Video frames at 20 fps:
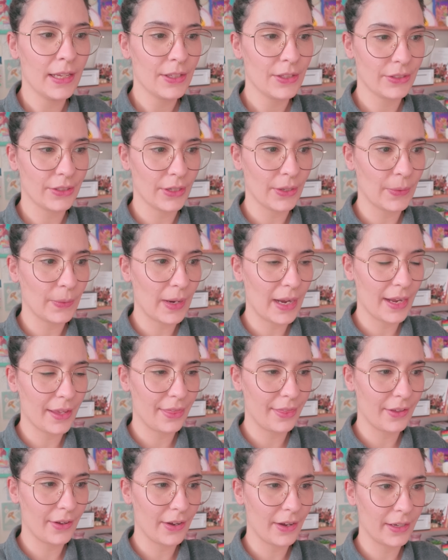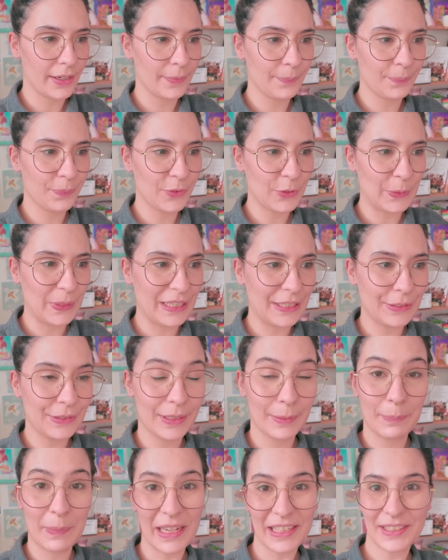so I thought we
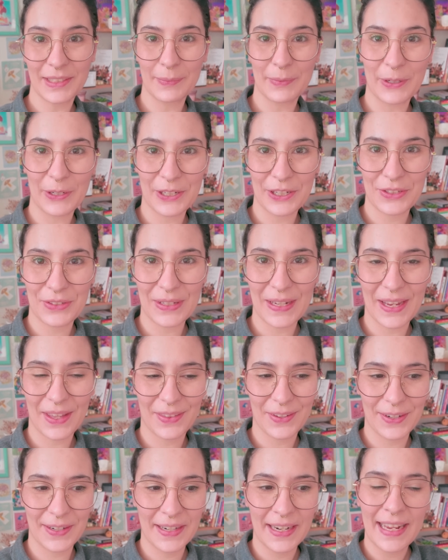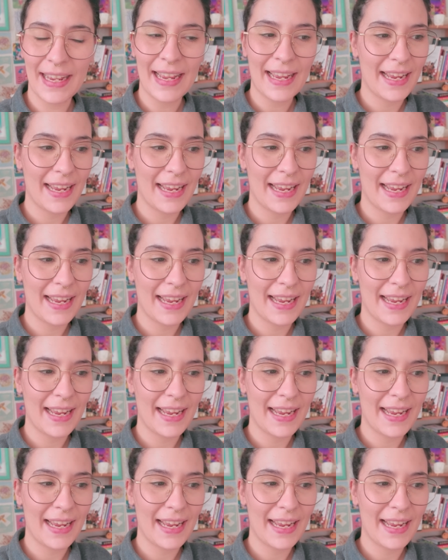could pack some orders together